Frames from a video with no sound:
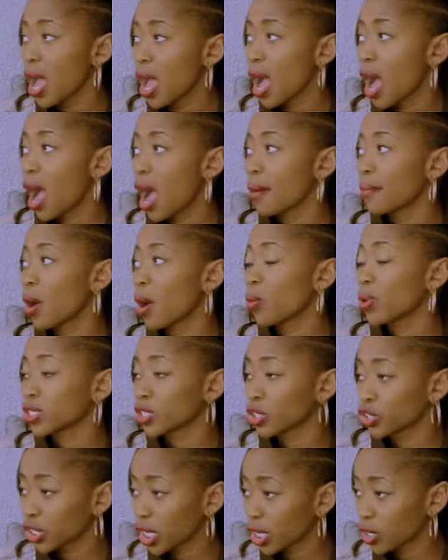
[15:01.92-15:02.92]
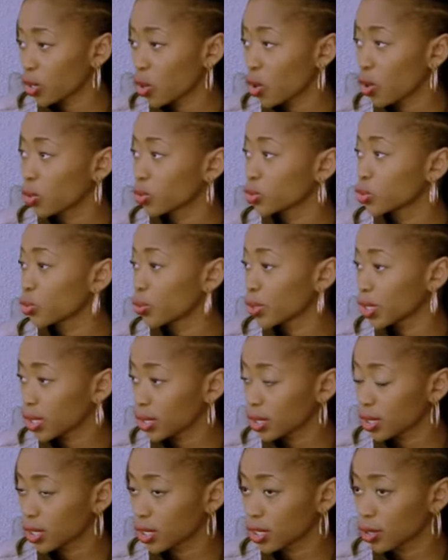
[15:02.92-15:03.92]
Yes. Um, I was on Channel O doing
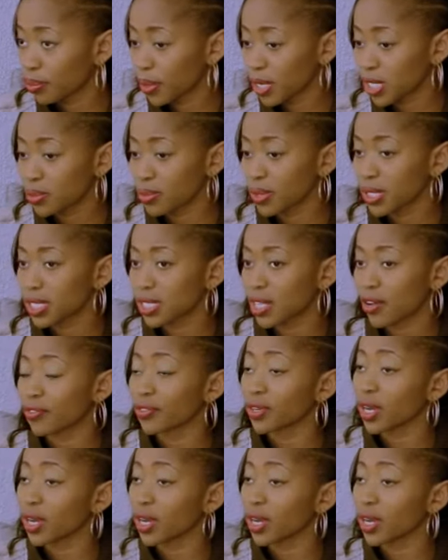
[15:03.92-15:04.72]
the, the, the, basement stuff.